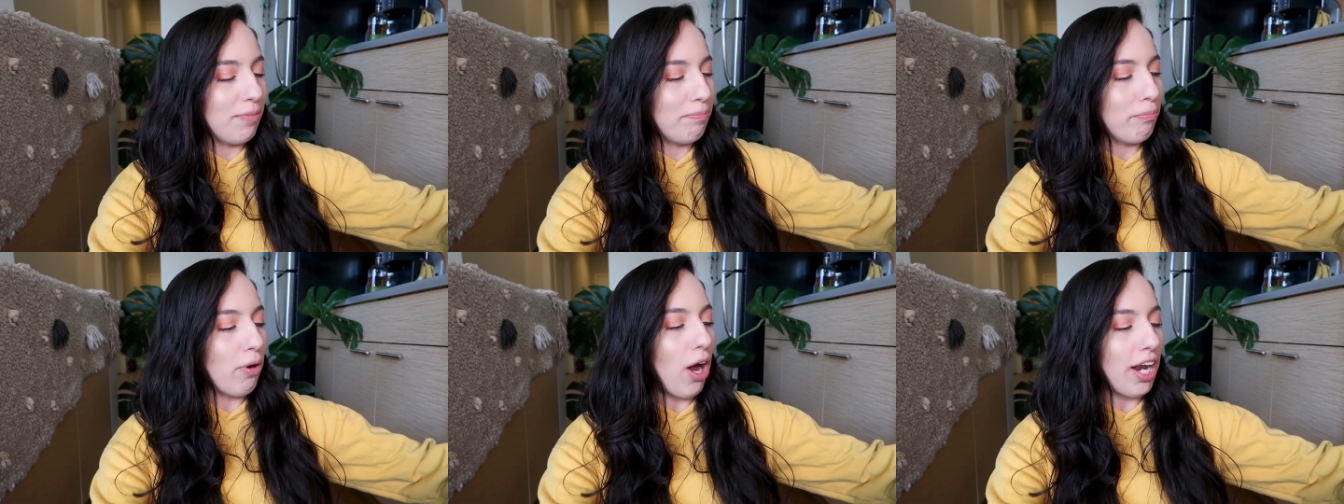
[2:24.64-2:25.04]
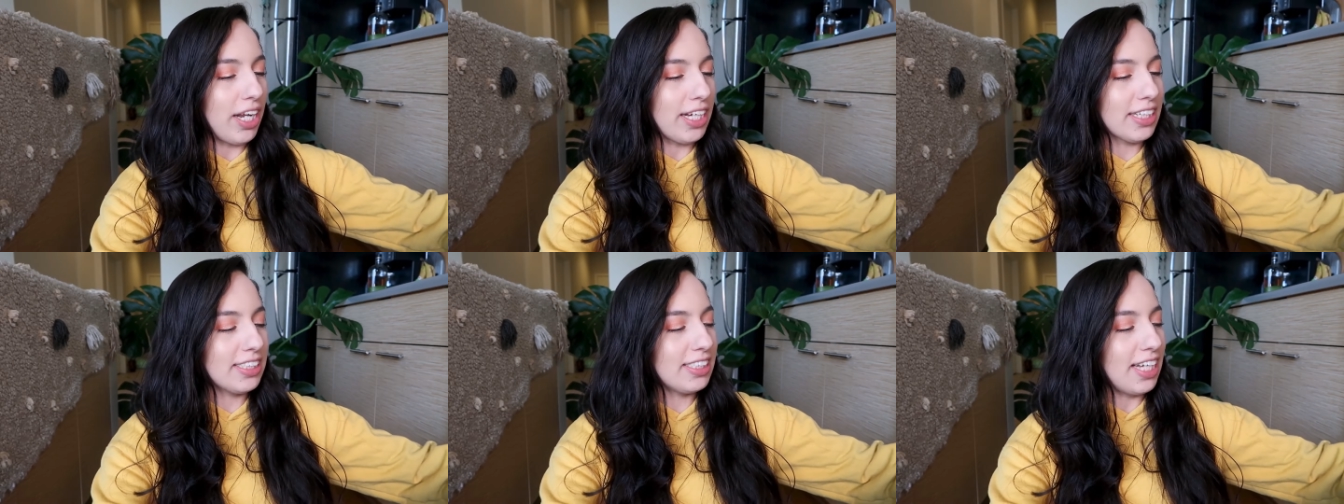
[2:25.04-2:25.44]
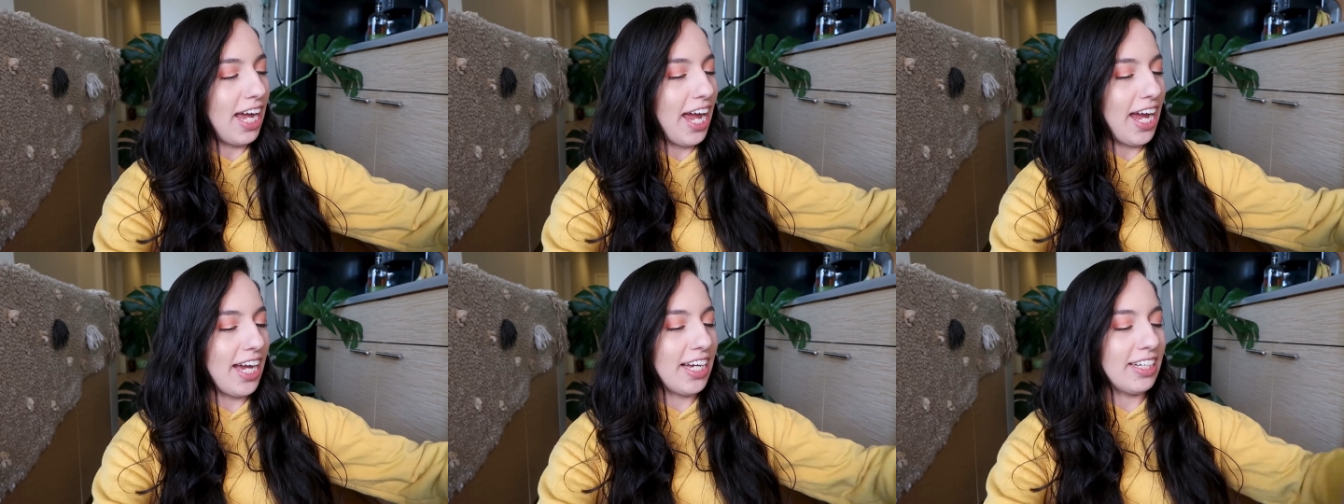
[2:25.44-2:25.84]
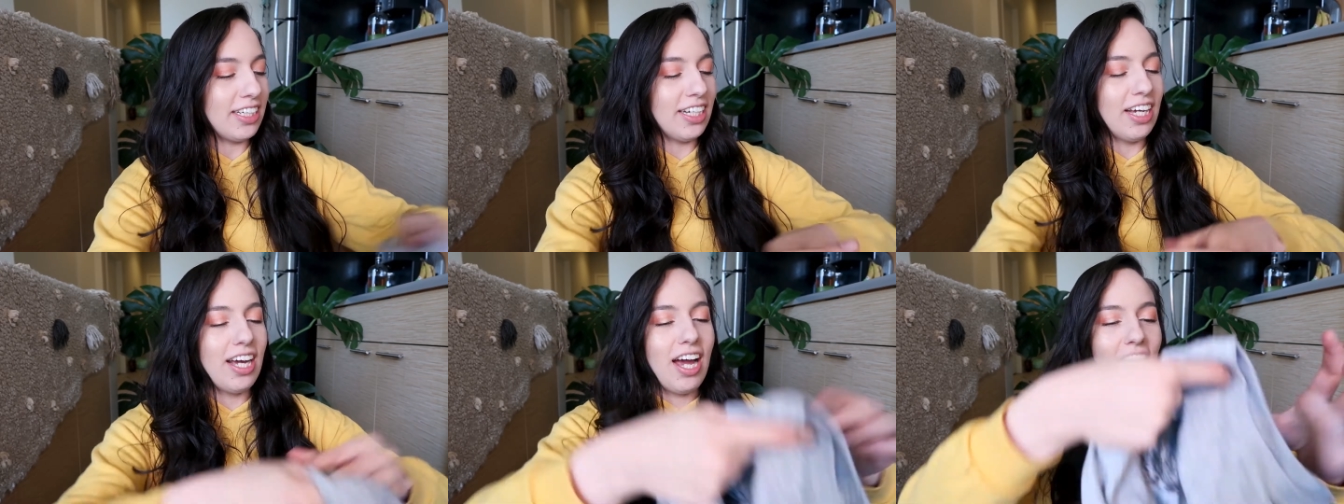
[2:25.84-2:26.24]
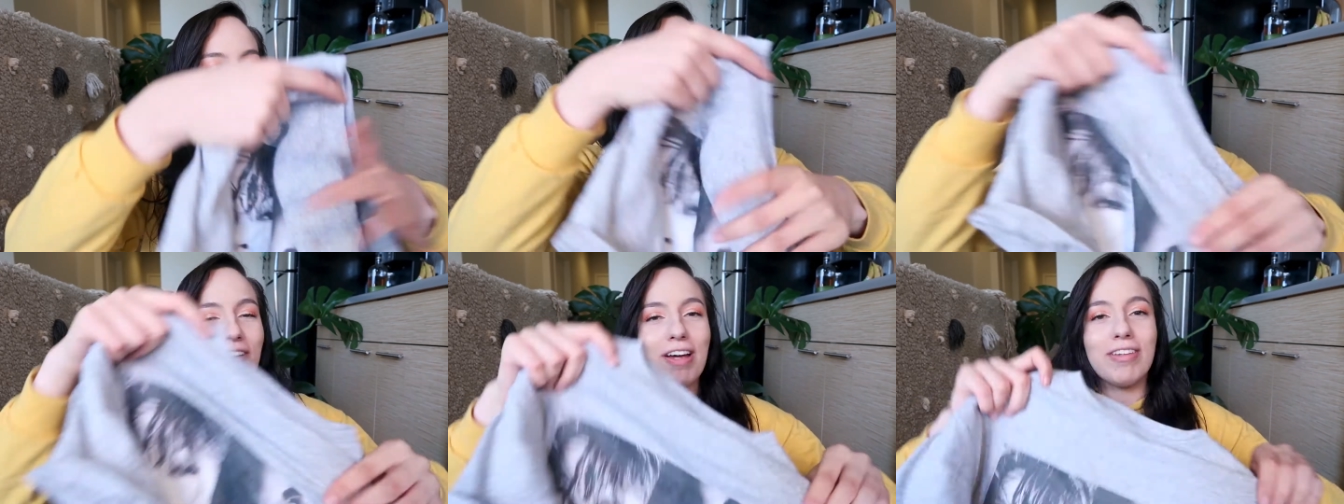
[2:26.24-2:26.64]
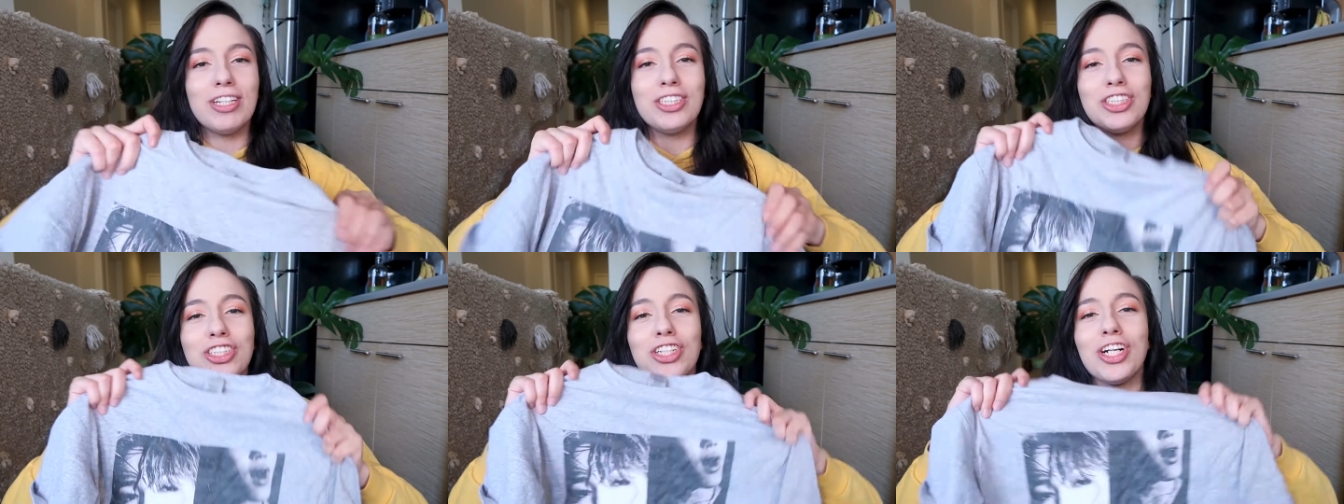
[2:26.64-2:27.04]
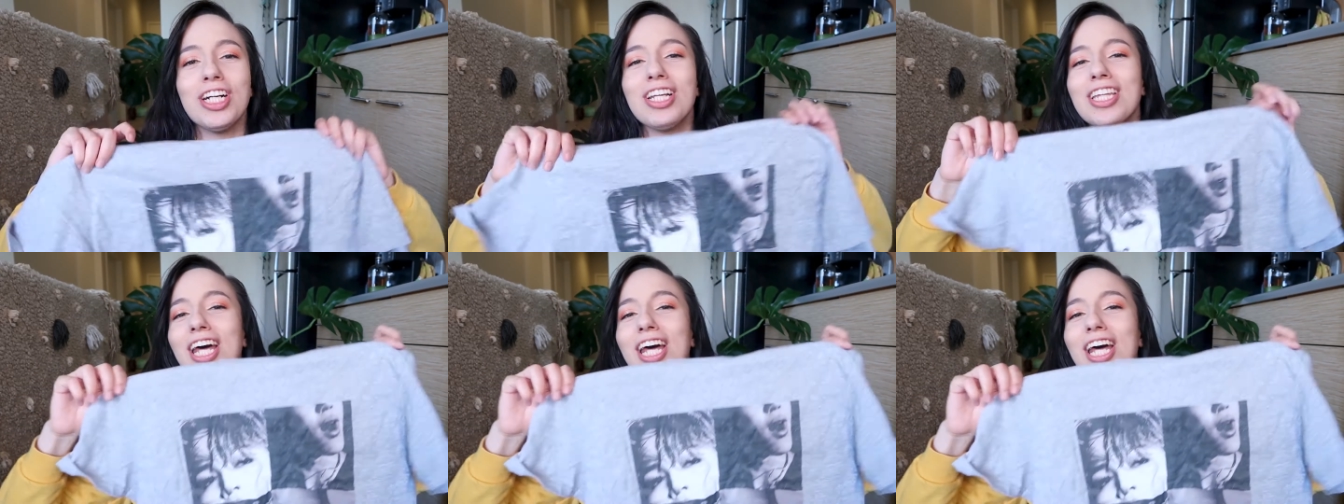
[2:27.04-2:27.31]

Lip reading: products, and I found this shirt